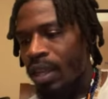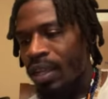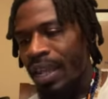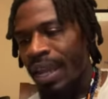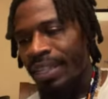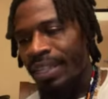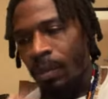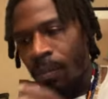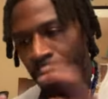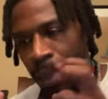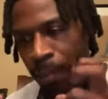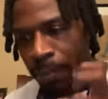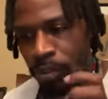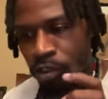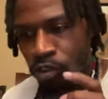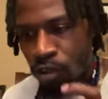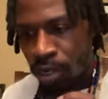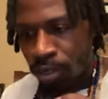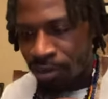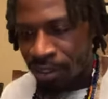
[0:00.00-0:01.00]
like the paper
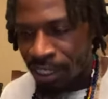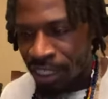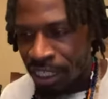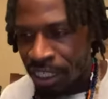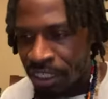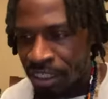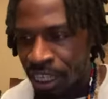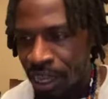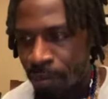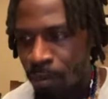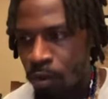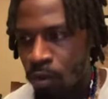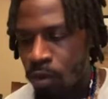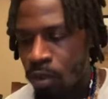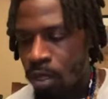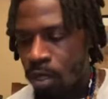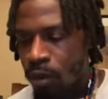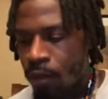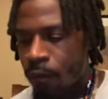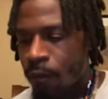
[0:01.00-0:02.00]
shredder is a good example.
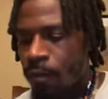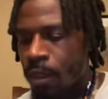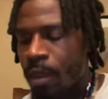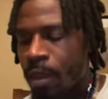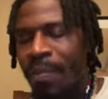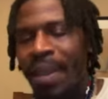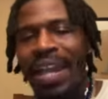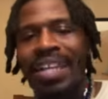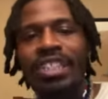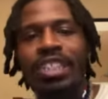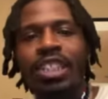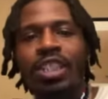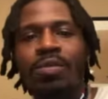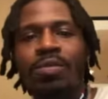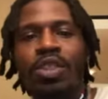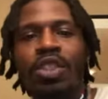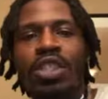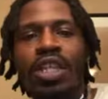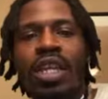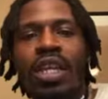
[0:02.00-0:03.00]
Imagine this
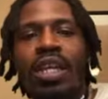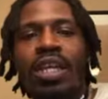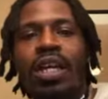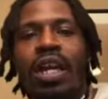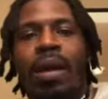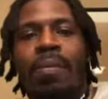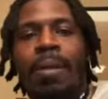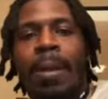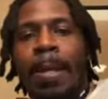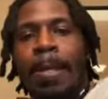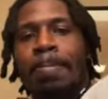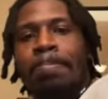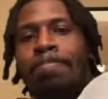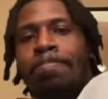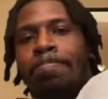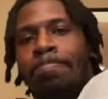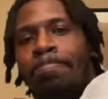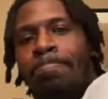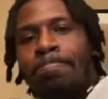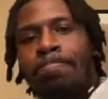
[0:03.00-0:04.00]
machine coming,
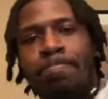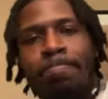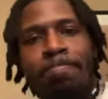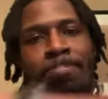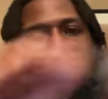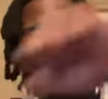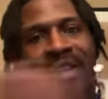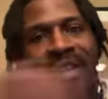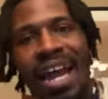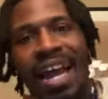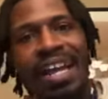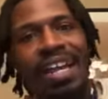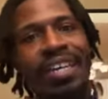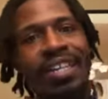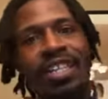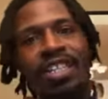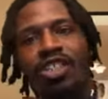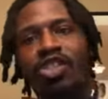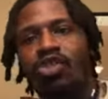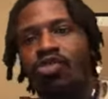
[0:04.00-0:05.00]

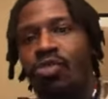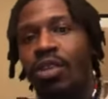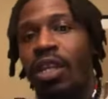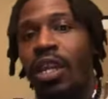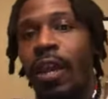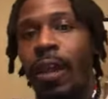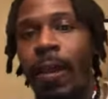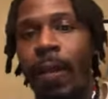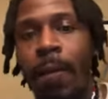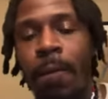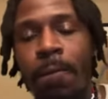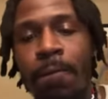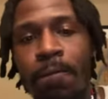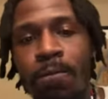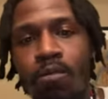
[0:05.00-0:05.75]
knocking this tree down.